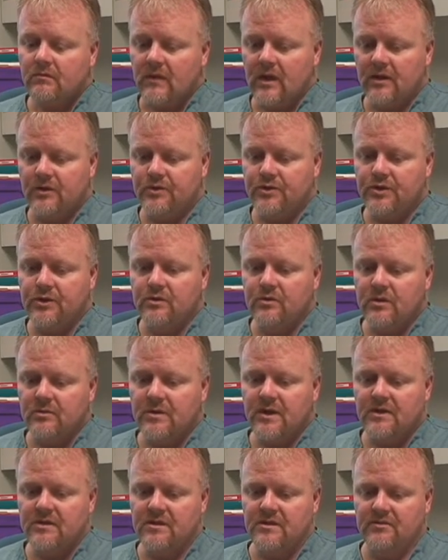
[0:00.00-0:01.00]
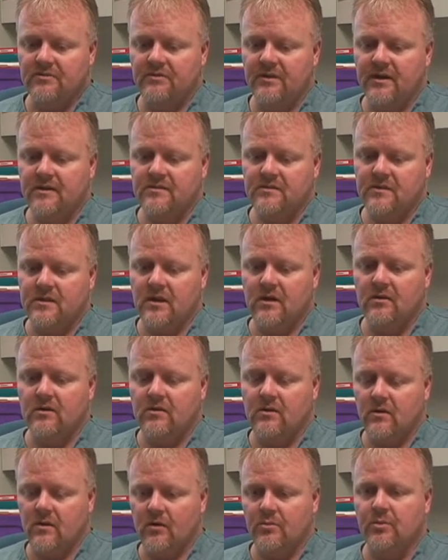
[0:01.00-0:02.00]
and two, it makes the effects of the
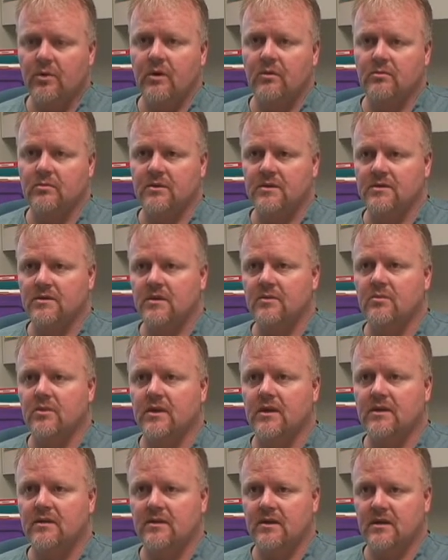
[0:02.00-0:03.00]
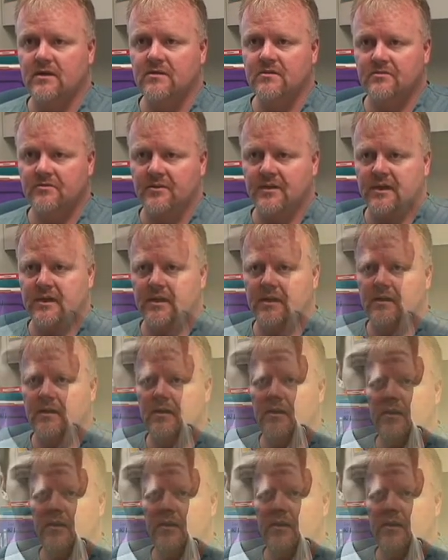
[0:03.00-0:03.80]
alcohol probably somewhat intensified.